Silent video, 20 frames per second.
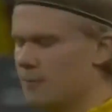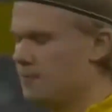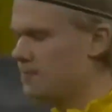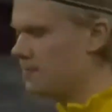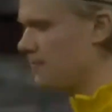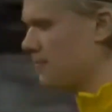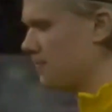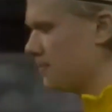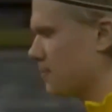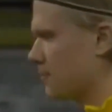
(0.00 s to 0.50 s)
but
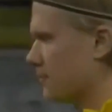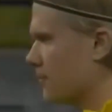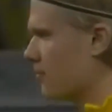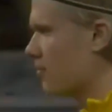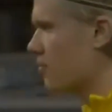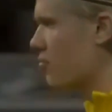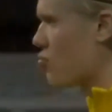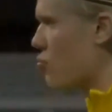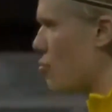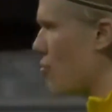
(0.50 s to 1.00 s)

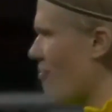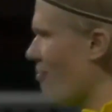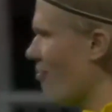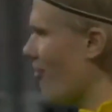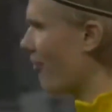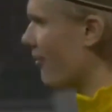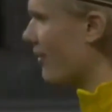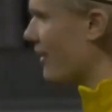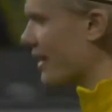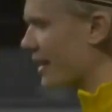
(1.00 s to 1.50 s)

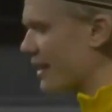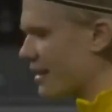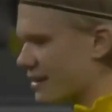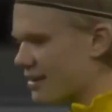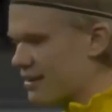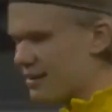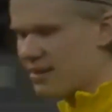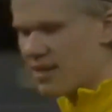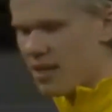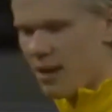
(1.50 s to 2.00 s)
in
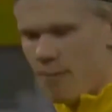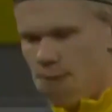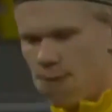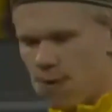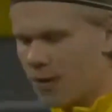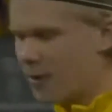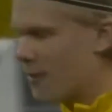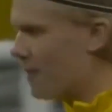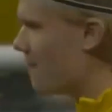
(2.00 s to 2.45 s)
Champions League history, the